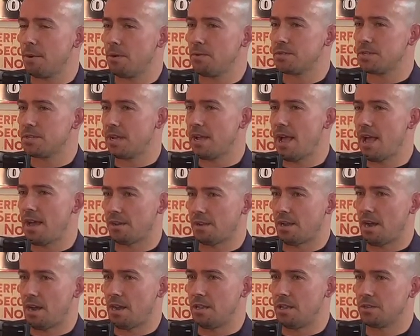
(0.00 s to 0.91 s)
I want to say, out of
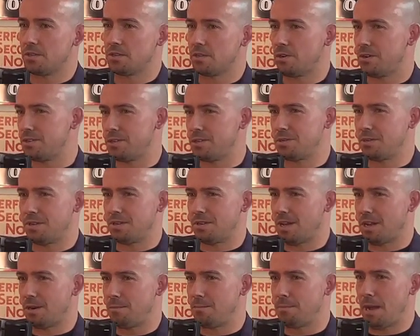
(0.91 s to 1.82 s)
college. So I just
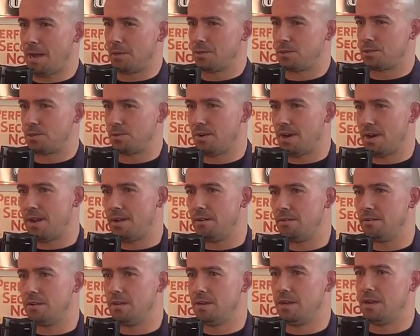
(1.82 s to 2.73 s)
kind of bounced
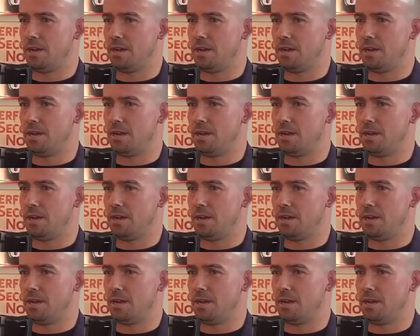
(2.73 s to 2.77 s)
around,